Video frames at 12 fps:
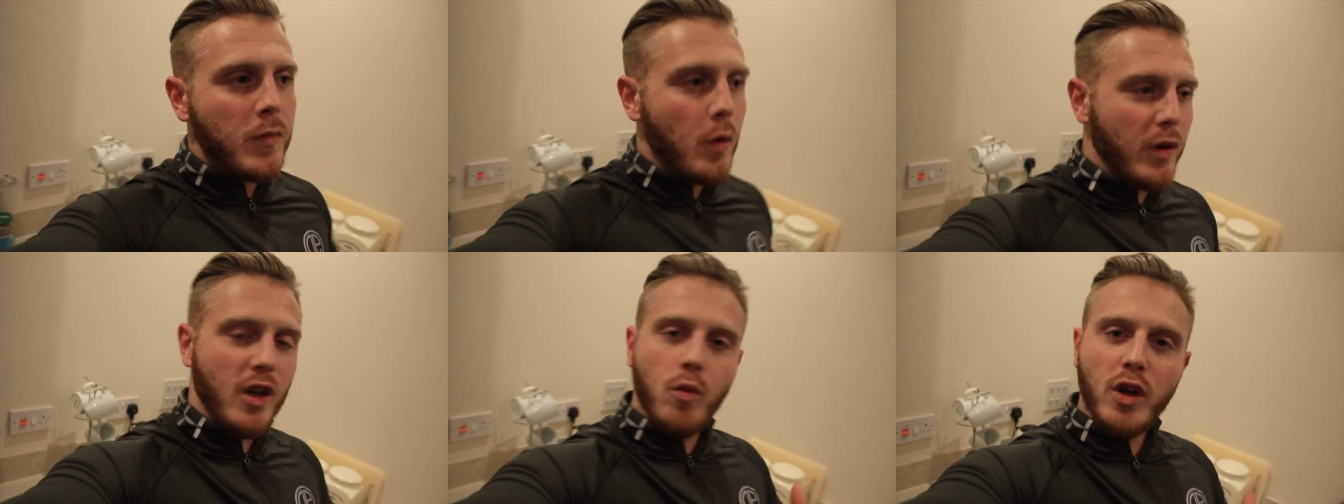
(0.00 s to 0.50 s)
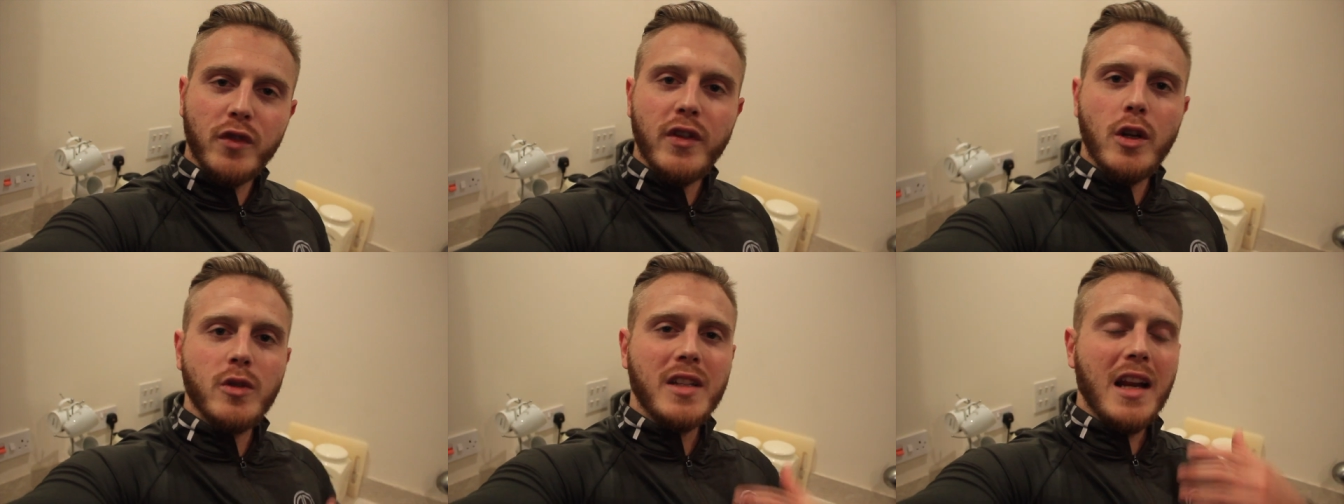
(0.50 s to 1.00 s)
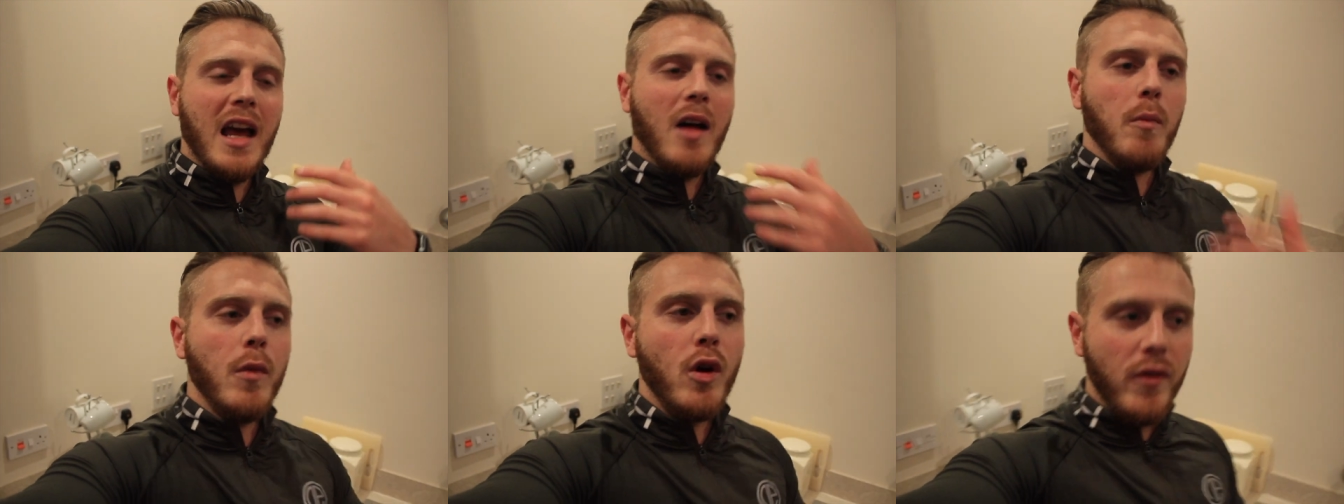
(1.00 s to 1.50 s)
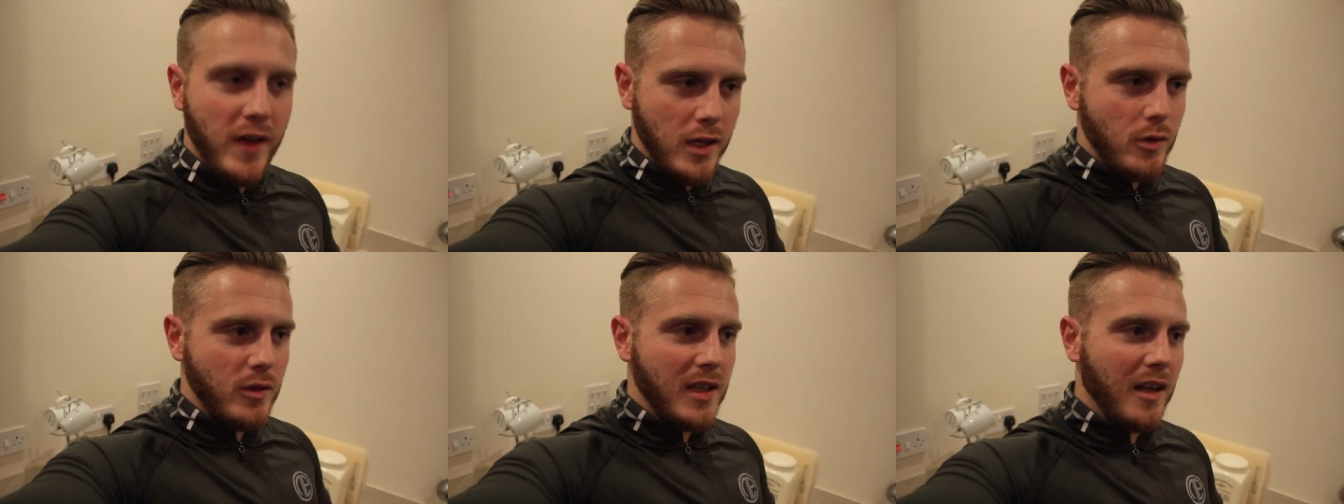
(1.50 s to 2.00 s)
where you can watch videos is going to help motivate
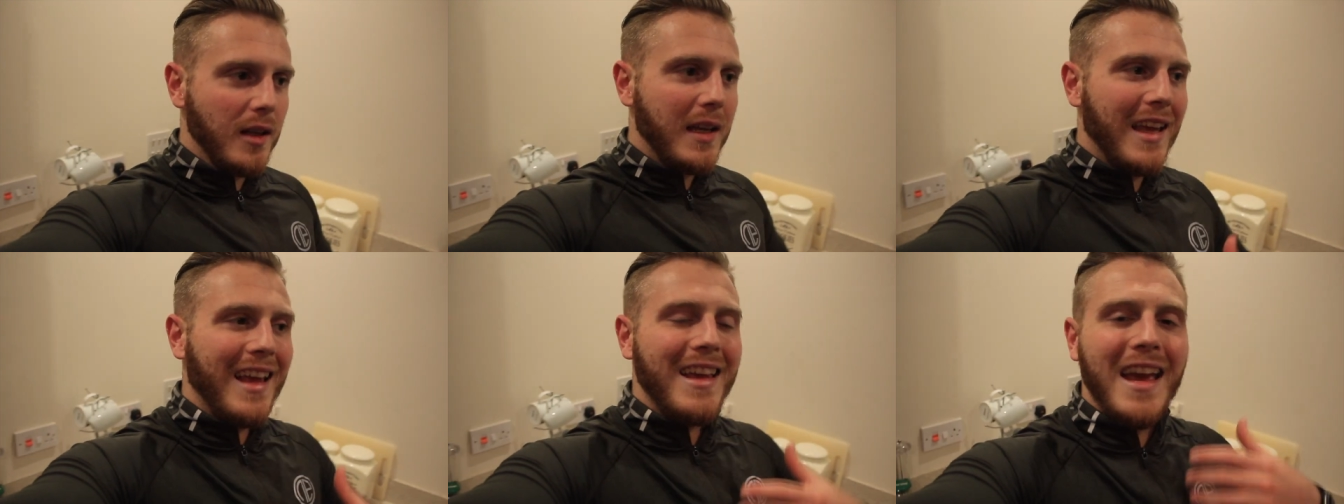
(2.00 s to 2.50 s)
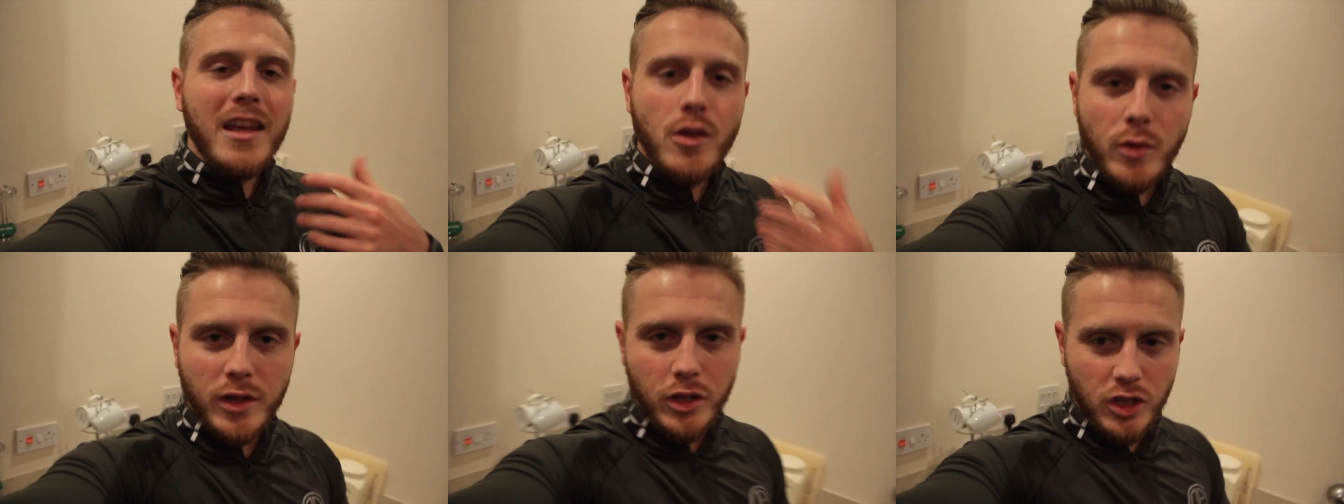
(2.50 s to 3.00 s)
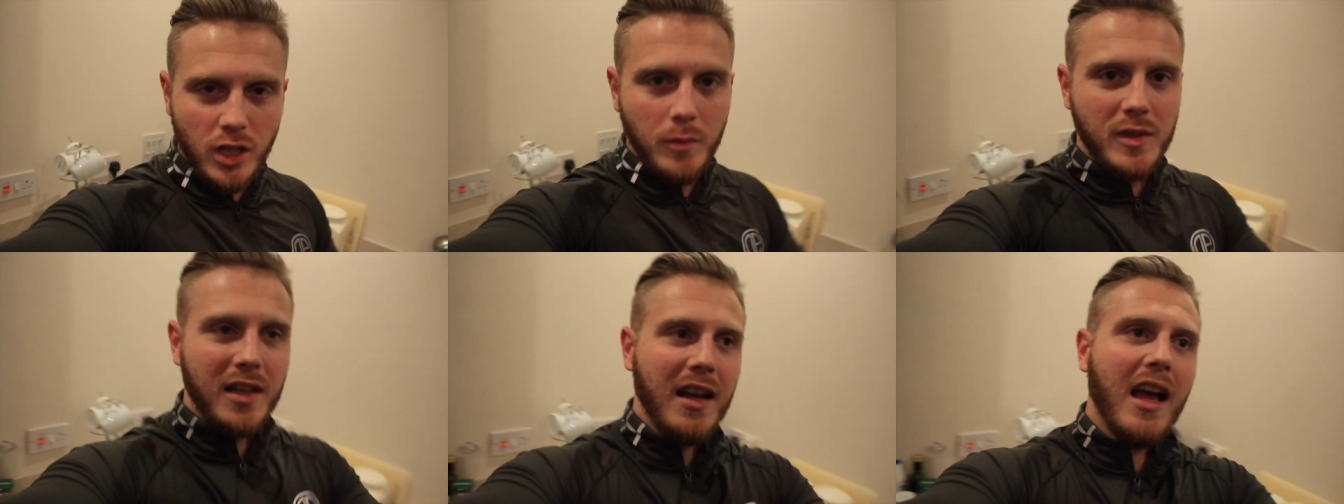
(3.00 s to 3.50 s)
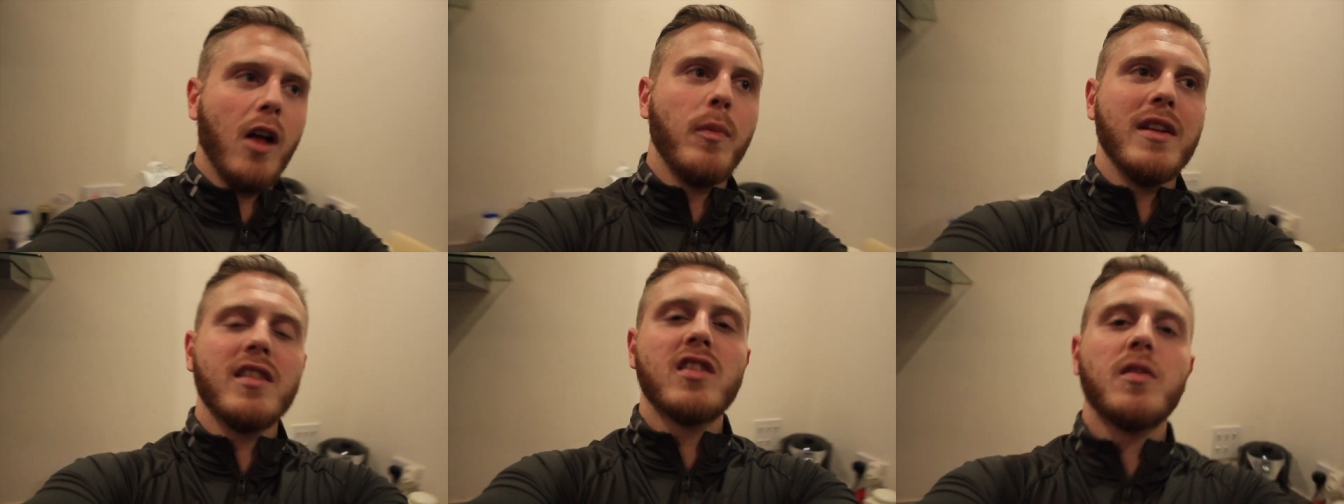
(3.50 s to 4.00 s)
you, to help get you in the gym, is going to help
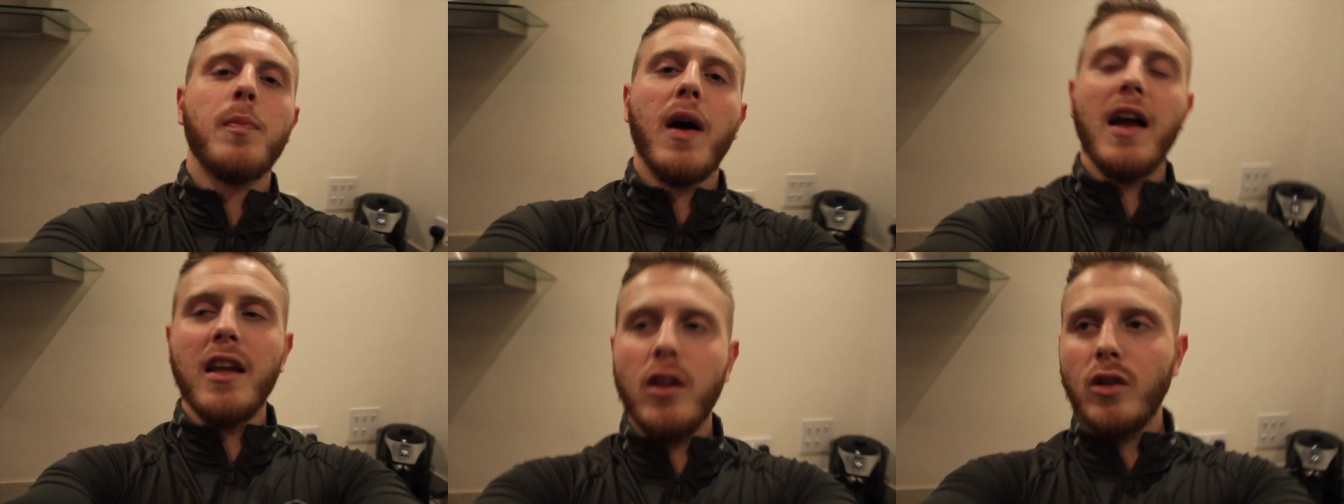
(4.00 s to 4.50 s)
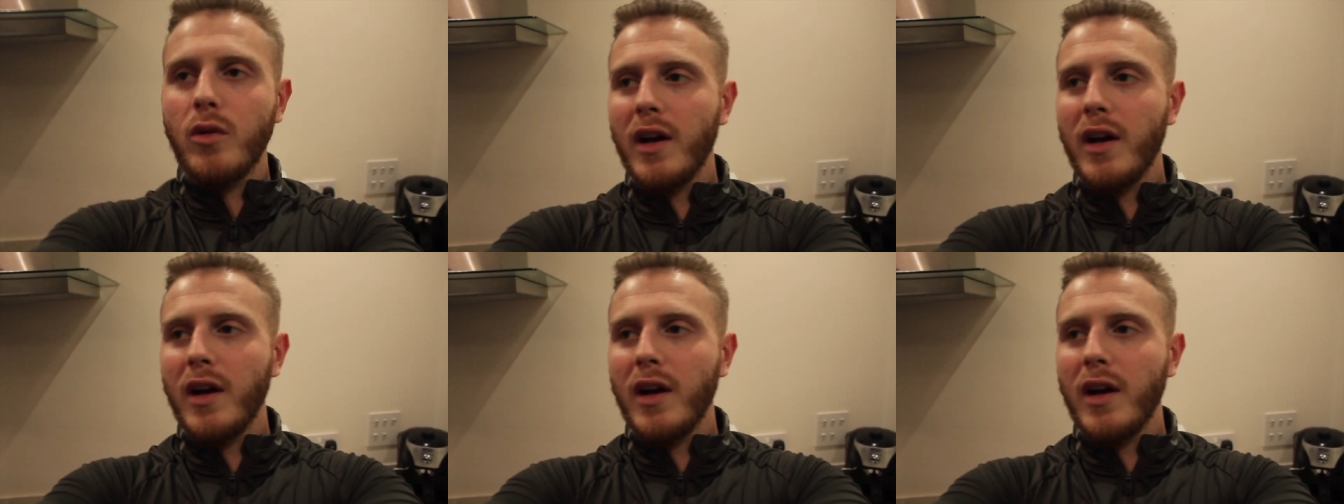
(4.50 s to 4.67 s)
inspire you.